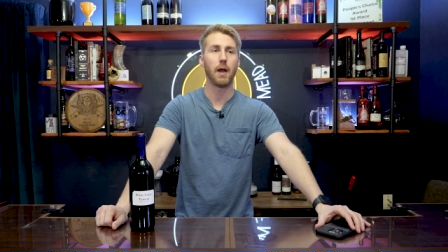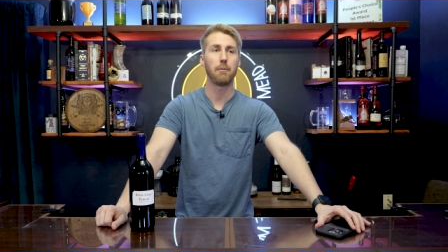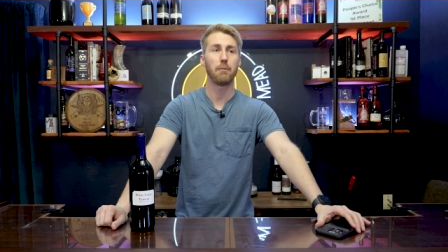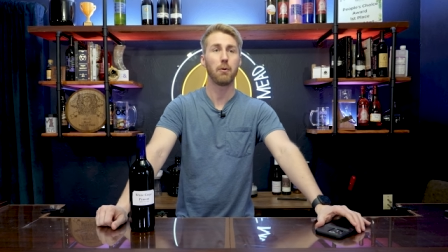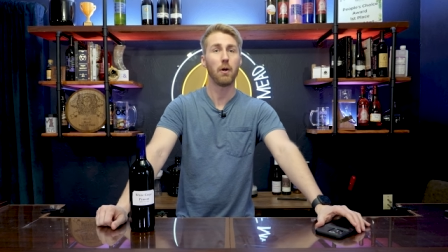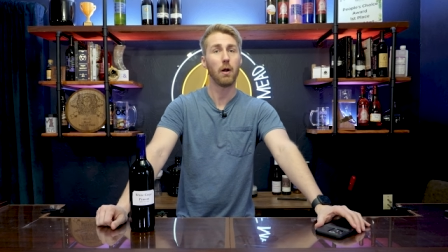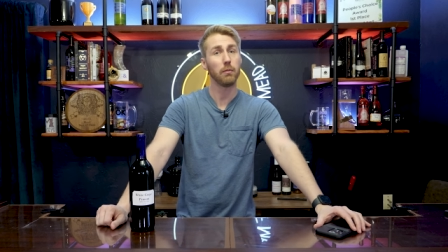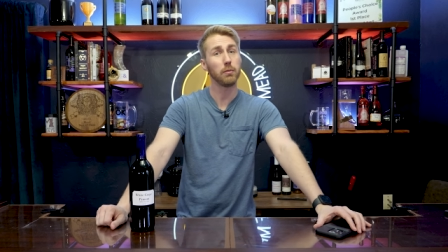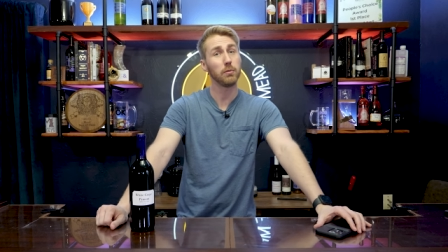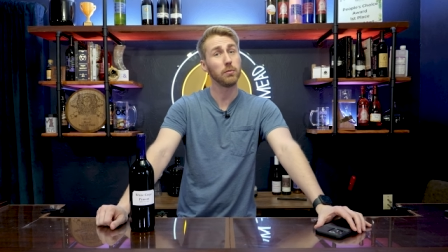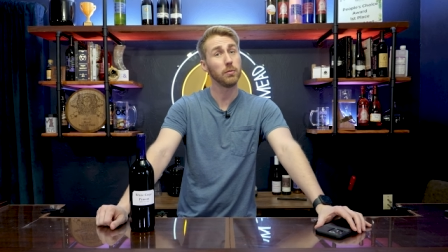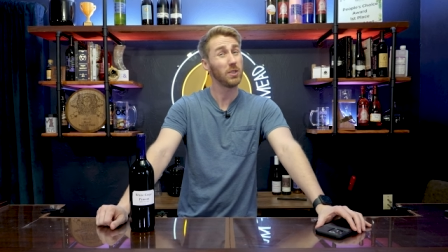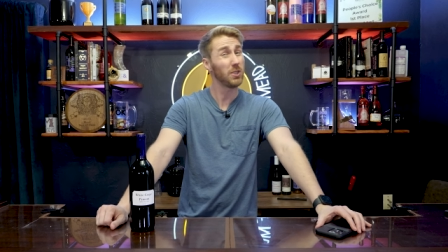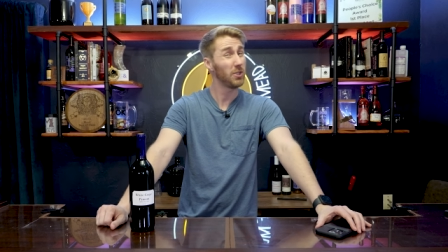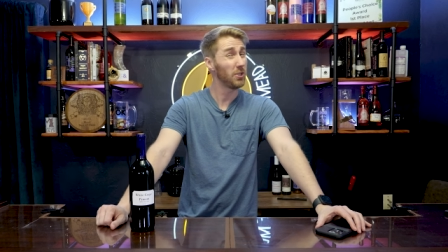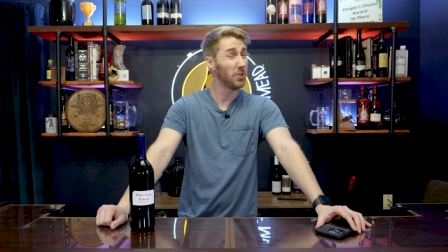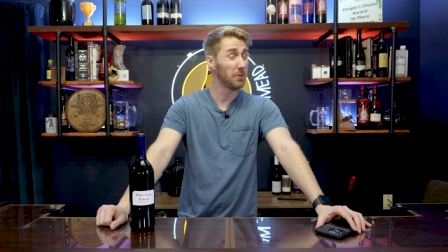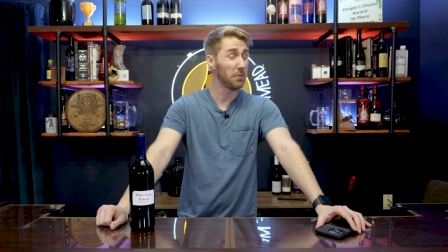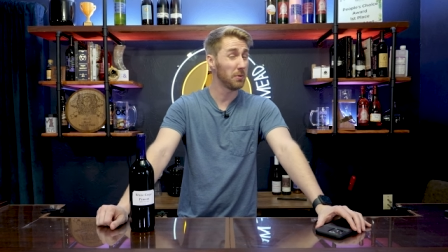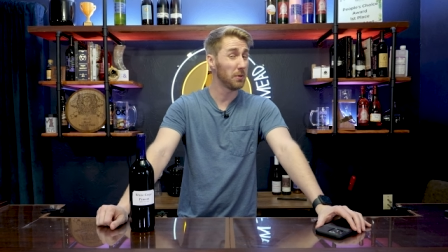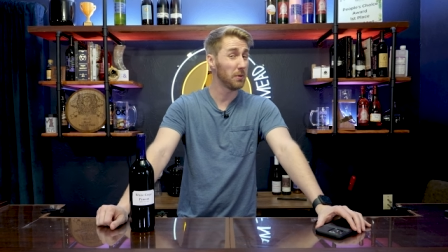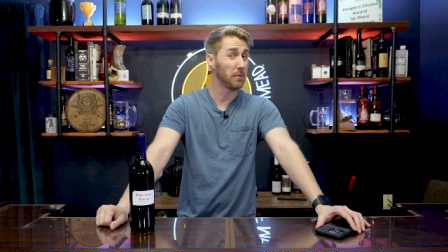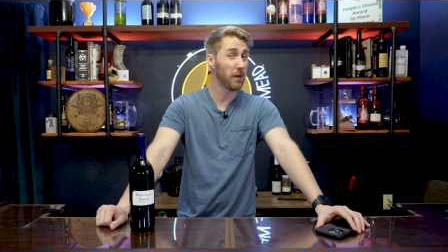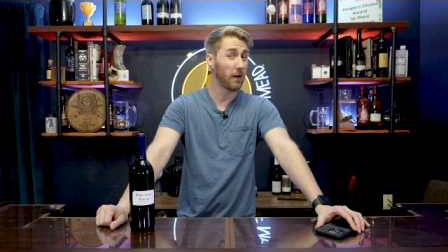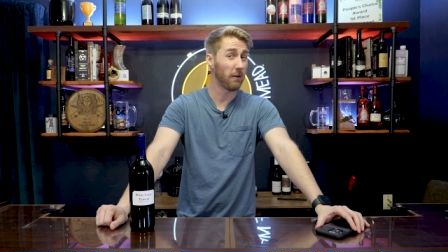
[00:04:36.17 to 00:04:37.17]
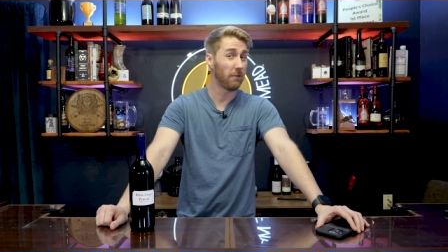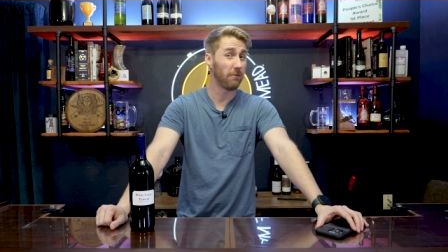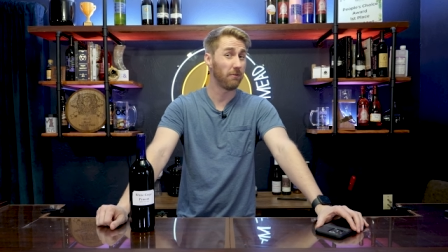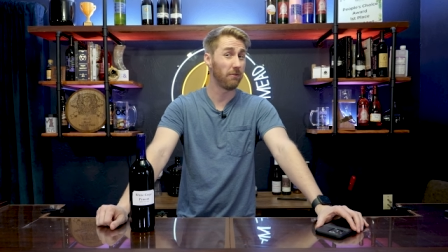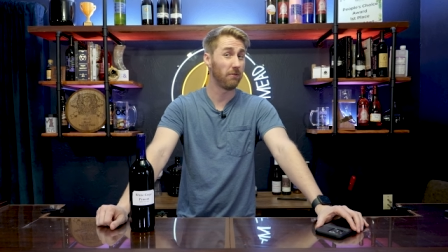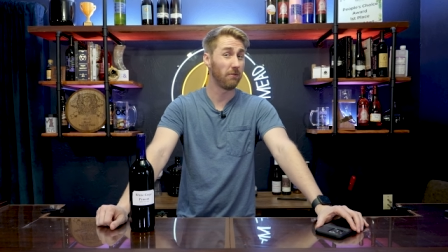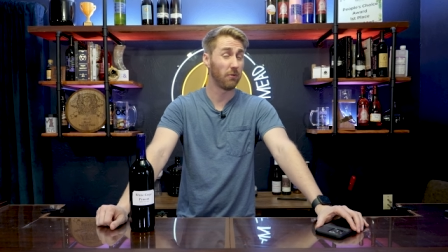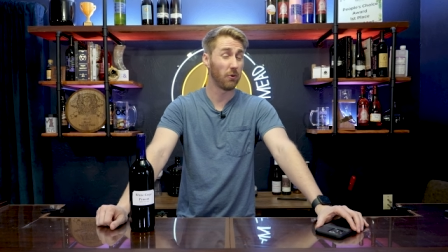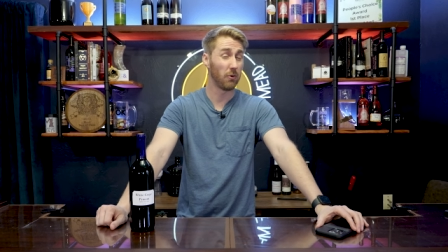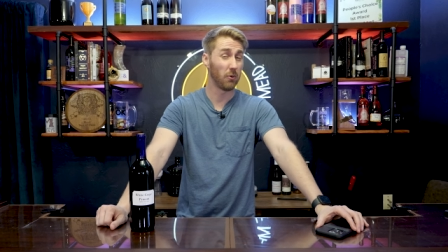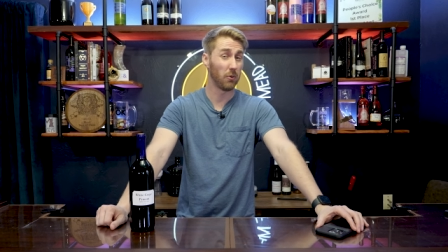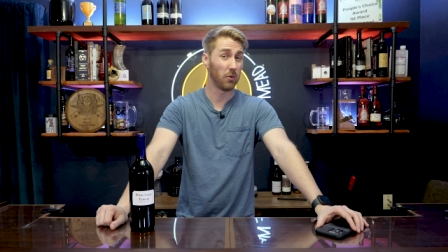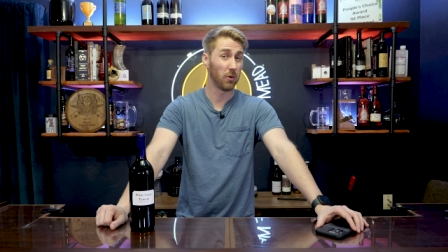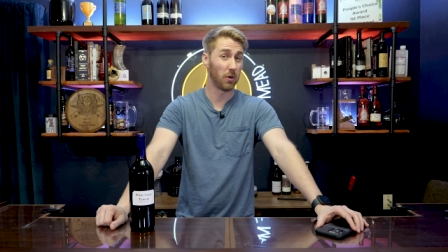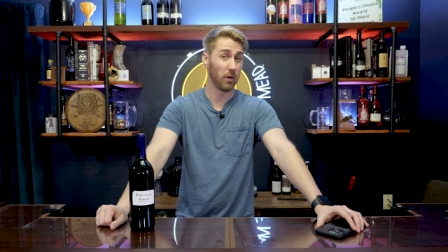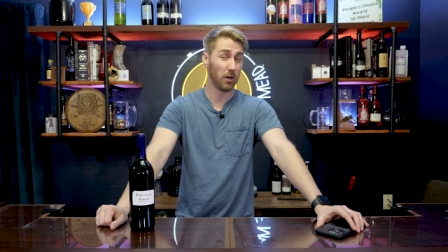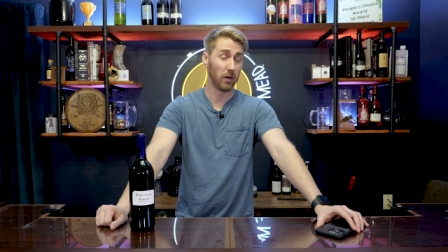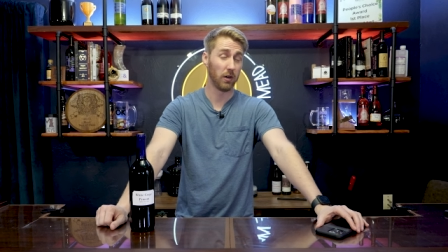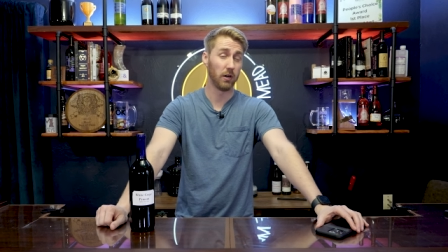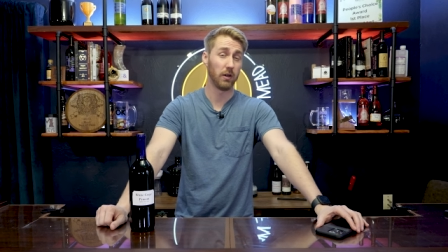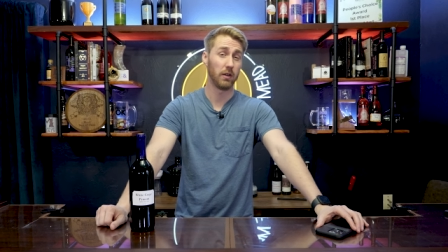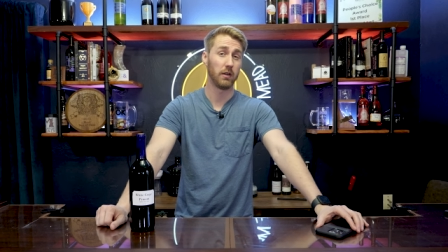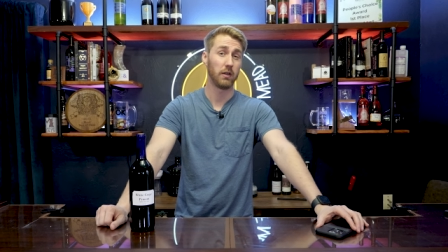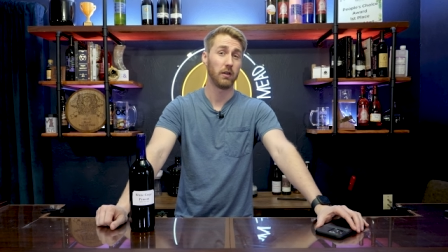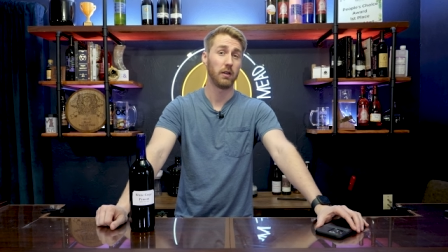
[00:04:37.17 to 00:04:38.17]
I probably should have put about
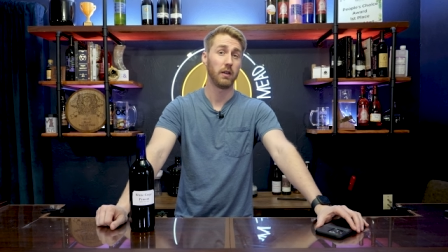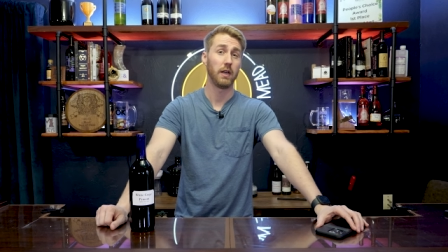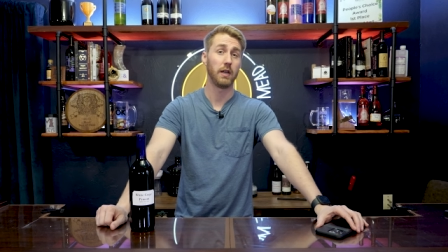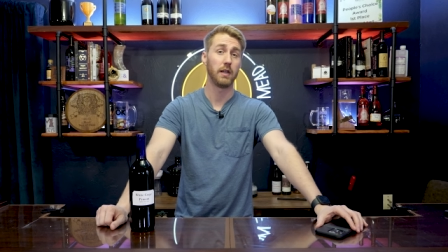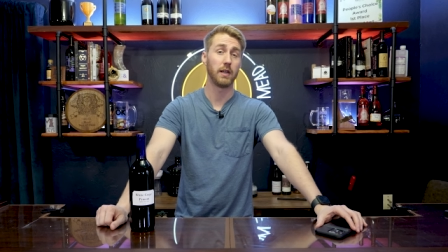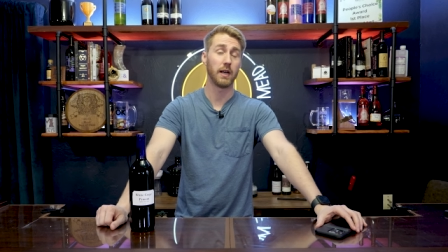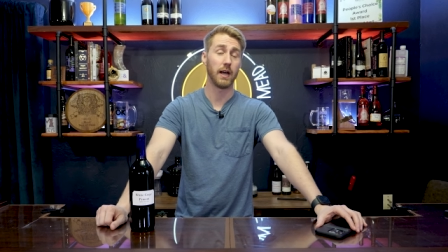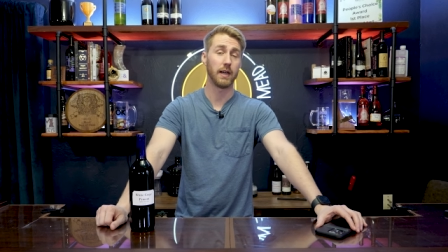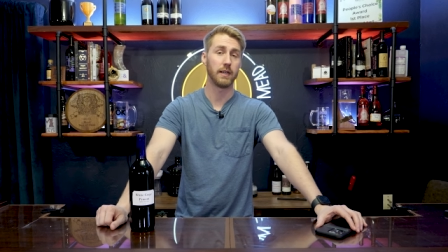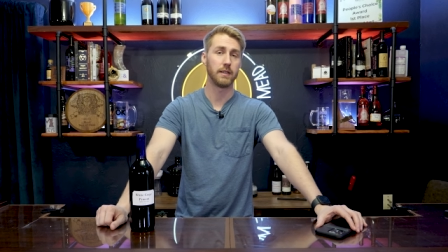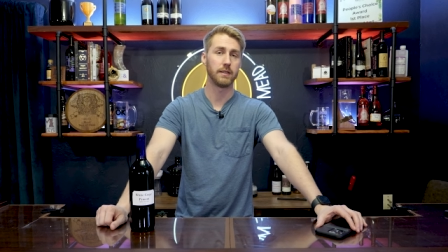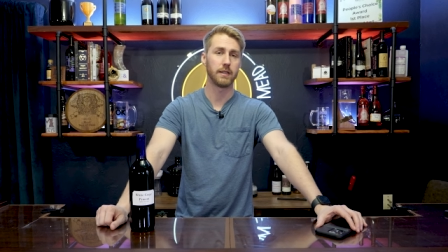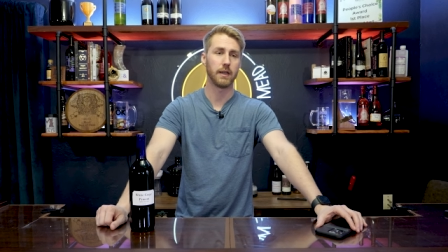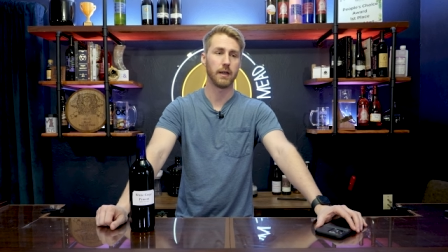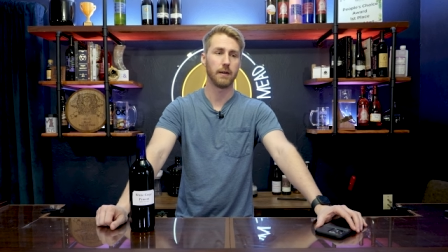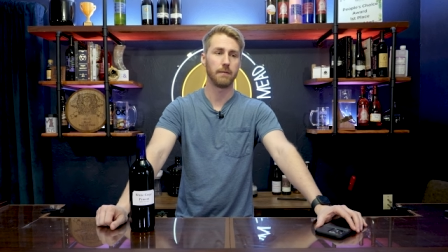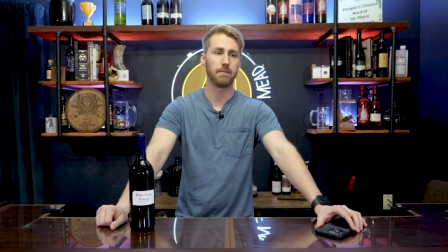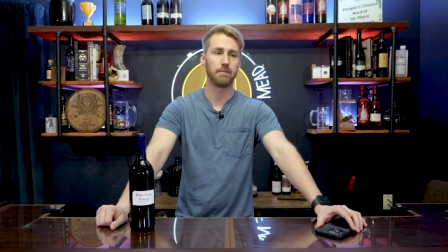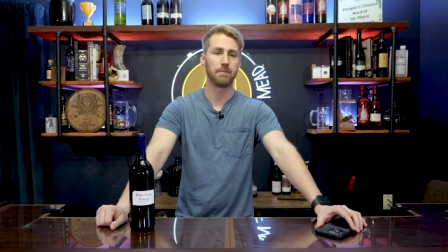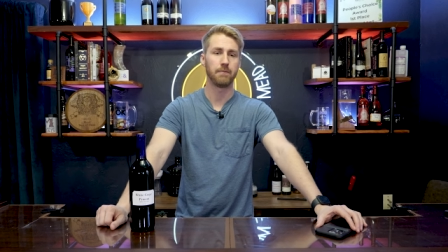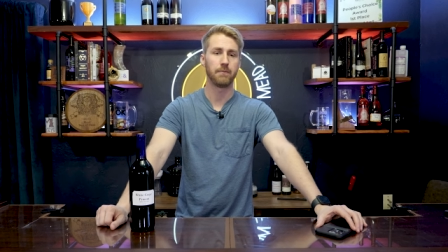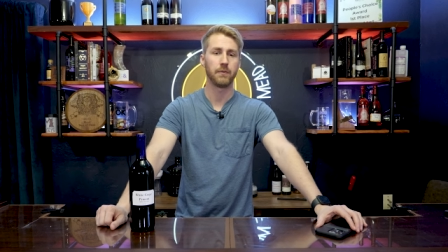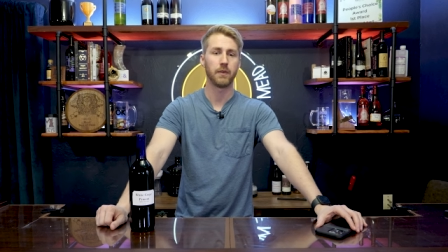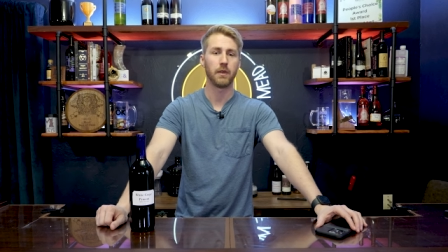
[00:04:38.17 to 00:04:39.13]
4 in hindsight.